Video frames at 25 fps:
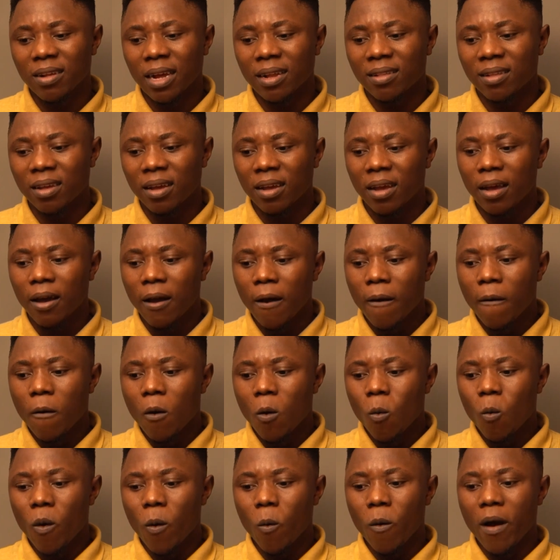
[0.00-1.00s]
I think
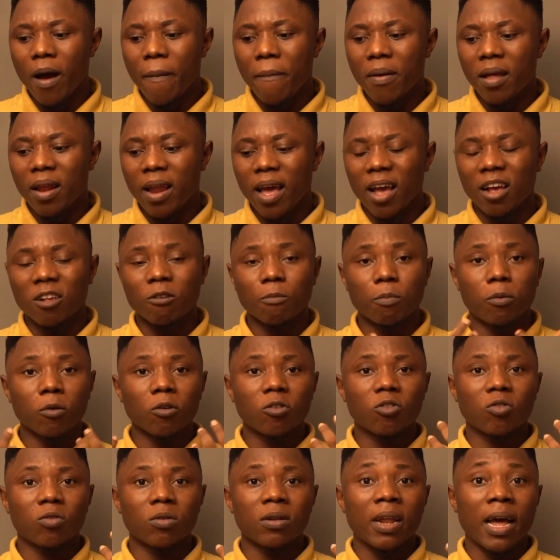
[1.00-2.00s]
when we are being
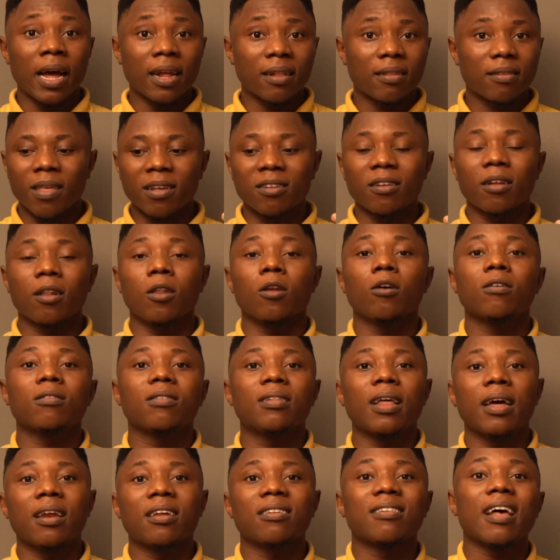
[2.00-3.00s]
exposed to that, there's a lot
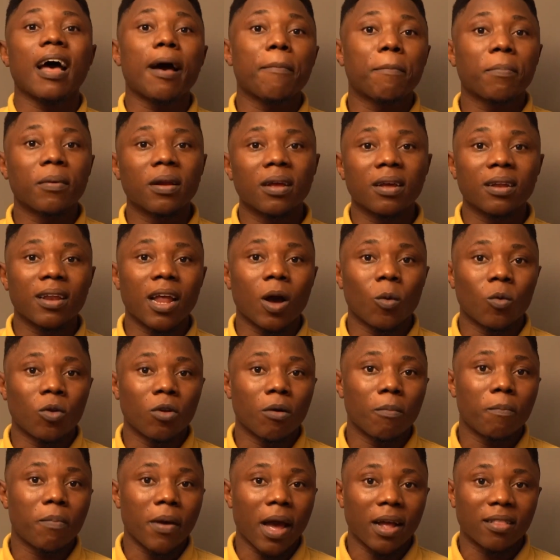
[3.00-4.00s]
that is happening that we
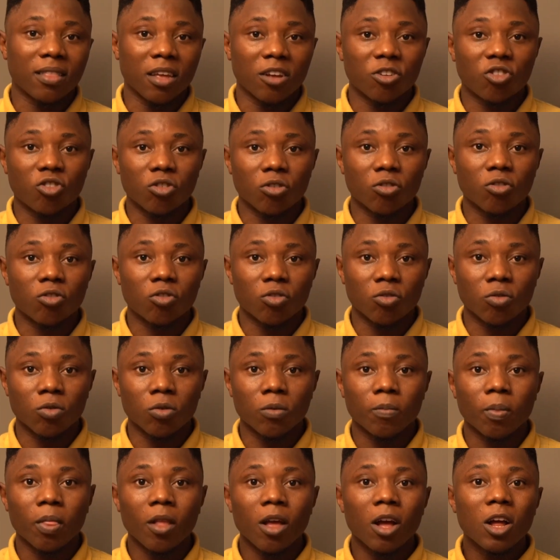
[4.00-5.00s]
don't pay attention
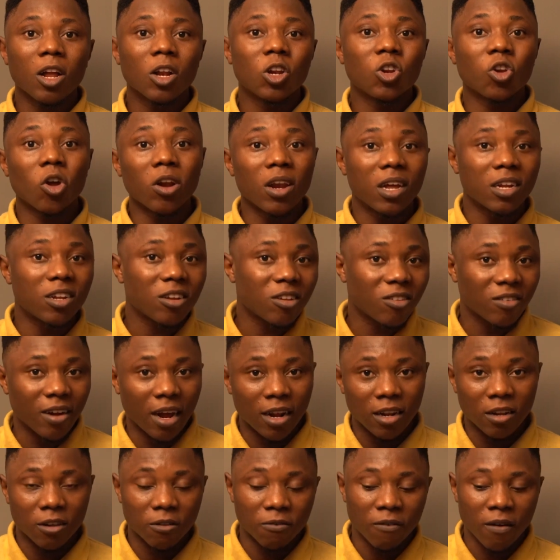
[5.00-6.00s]
to, knowledge
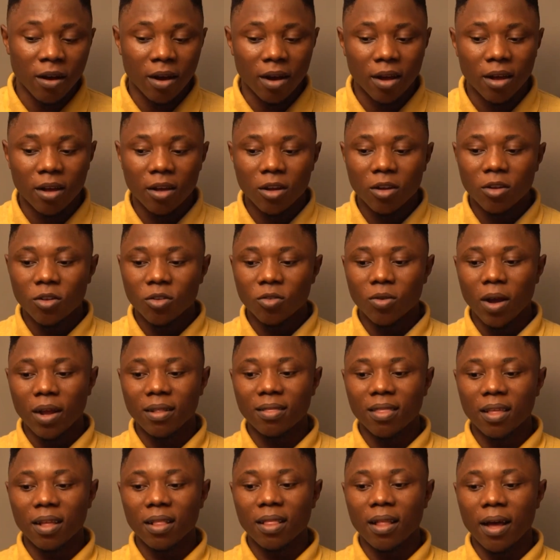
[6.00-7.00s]
transfer. So I
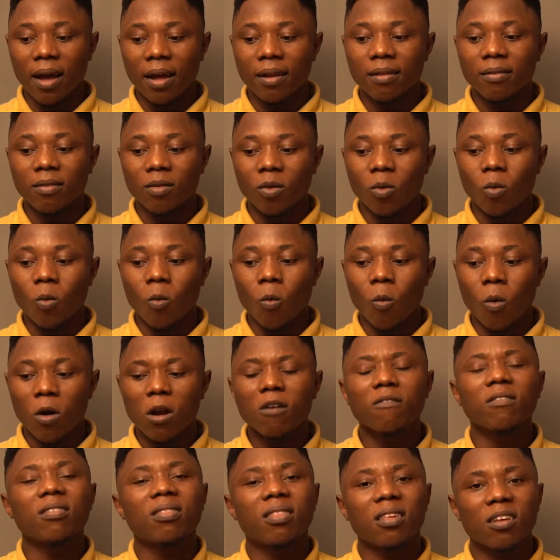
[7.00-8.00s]
think that one
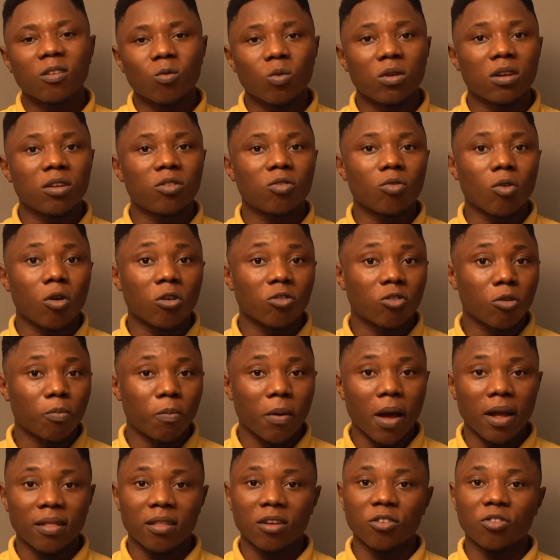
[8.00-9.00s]
of the things we need to also
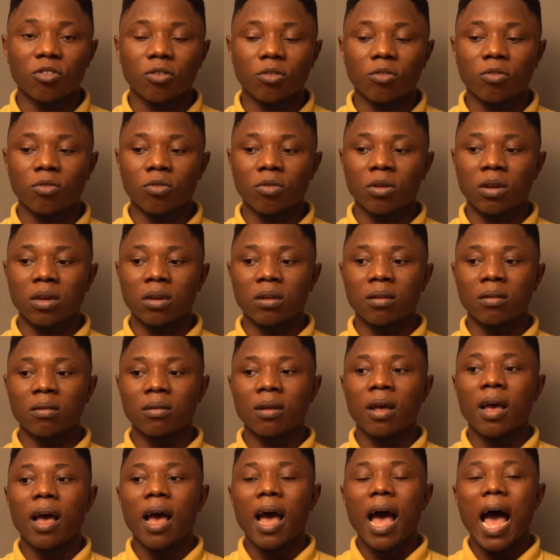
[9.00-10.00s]
pay attention to is
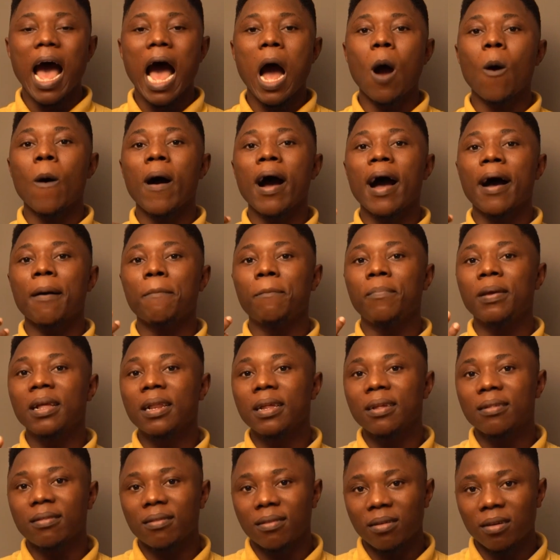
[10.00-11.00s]
our
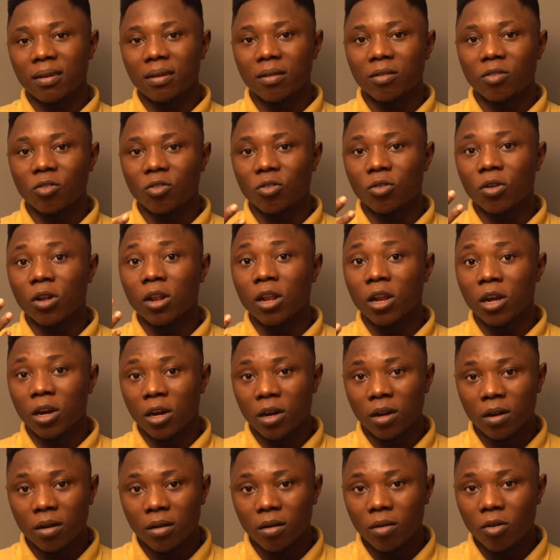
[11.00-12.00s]
ability
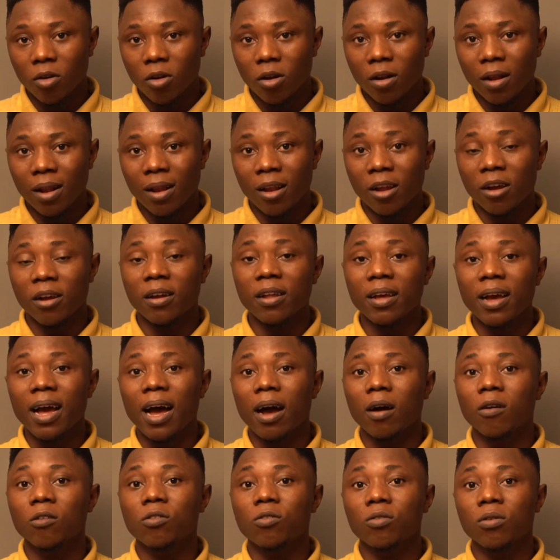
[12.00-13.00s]
to learning
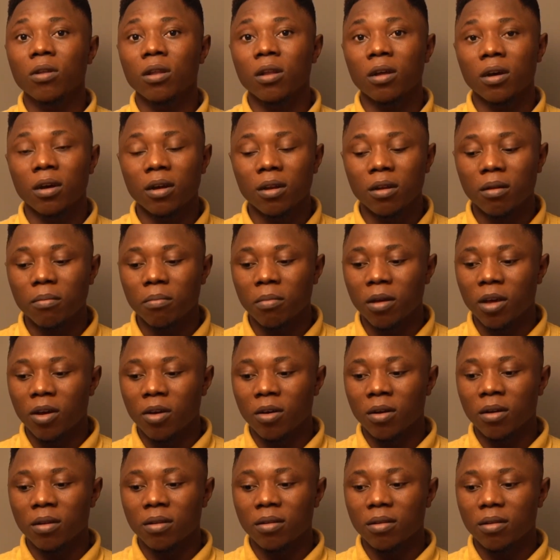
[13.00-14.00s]
how to learn,
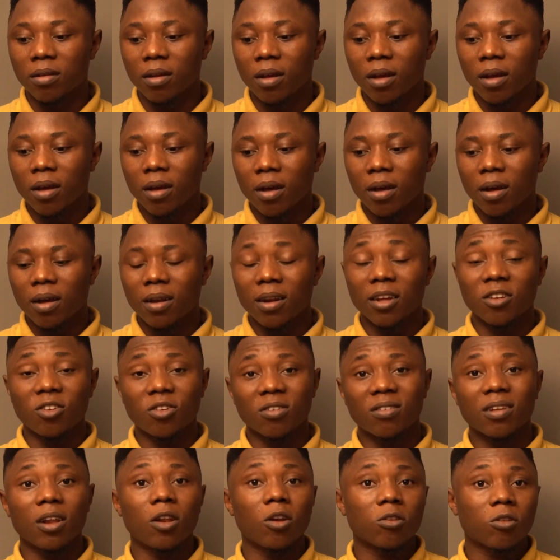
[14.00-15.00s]
because there's
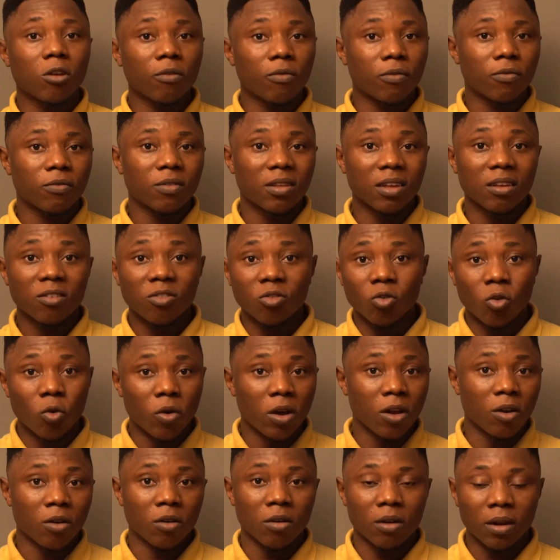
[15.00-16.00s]
just a lot of things
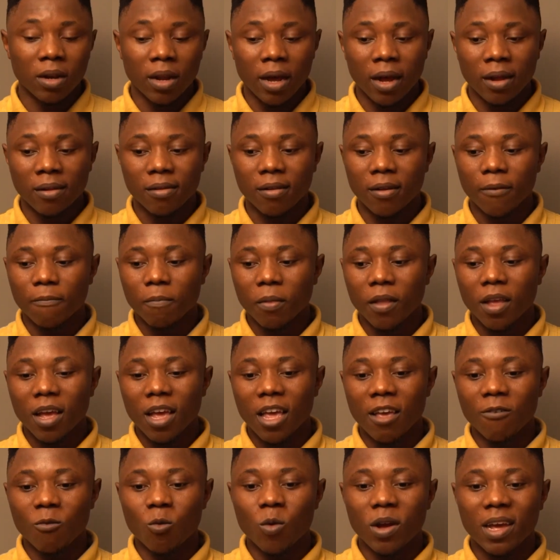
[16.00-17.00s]
going on that
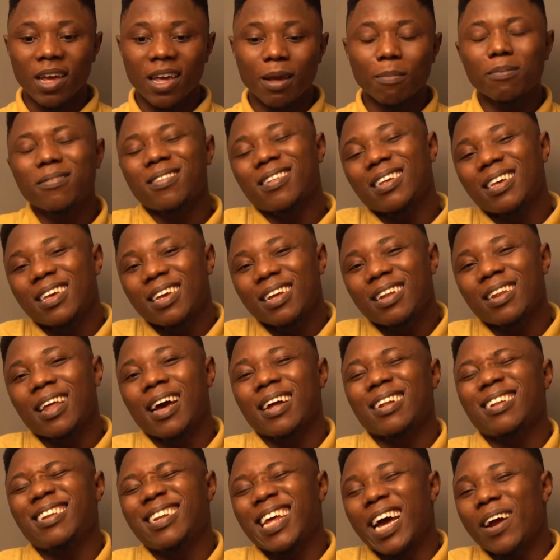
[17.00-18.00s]
if we keep seeking
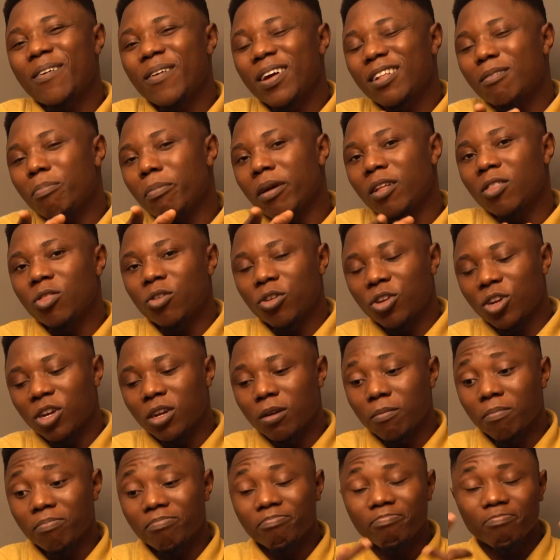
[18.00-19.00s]
that direct
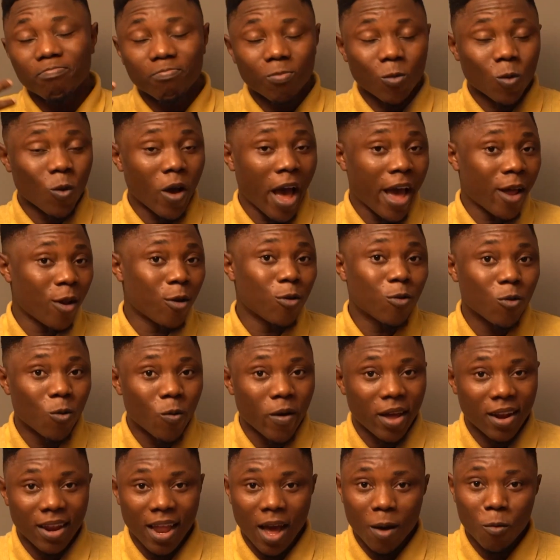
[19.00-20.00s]
mentorship, I don't know
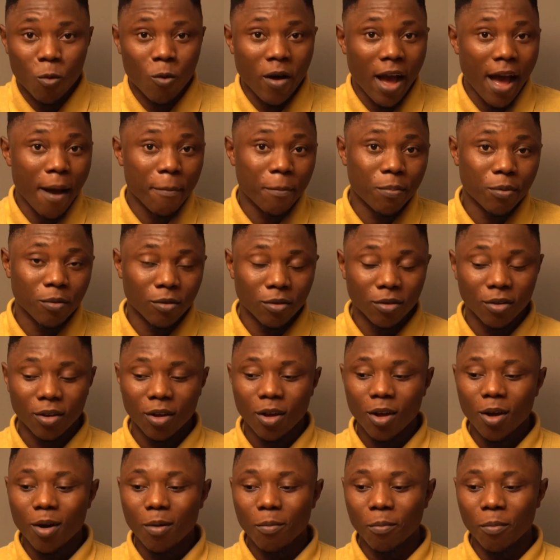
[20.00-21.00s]
when that will happen,
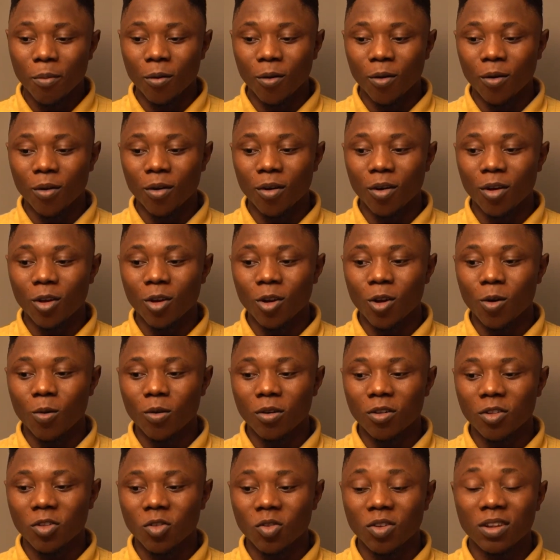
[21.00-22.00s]
but you don't
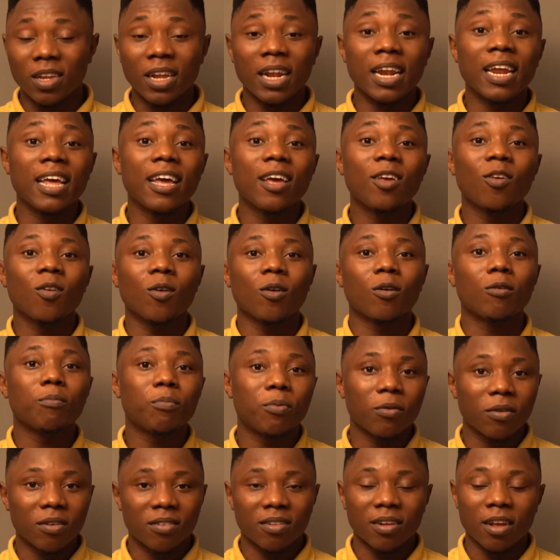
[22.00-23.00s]
want to delay your own
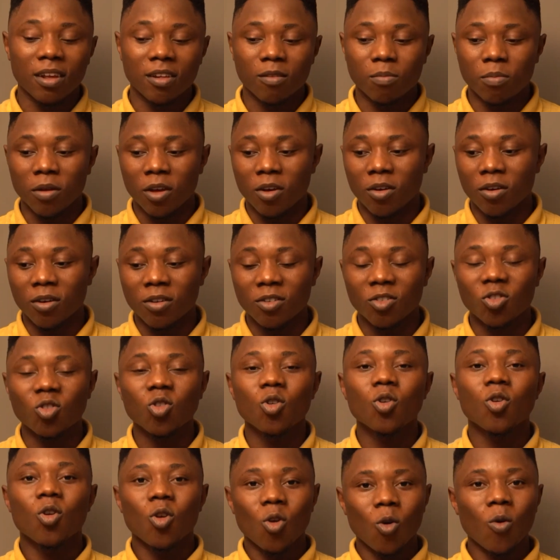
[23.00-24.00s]
process because
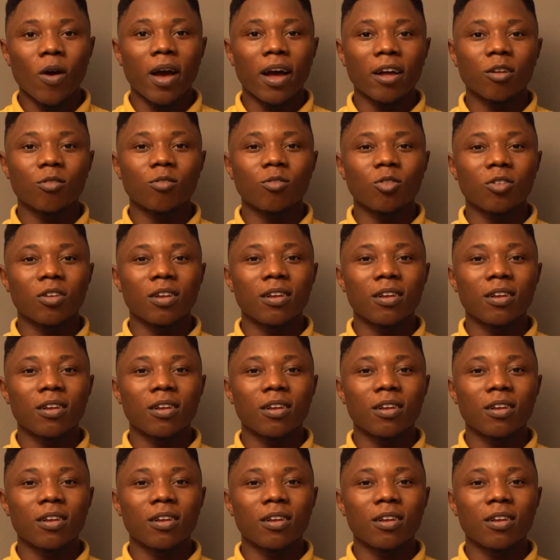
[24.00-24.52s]
you are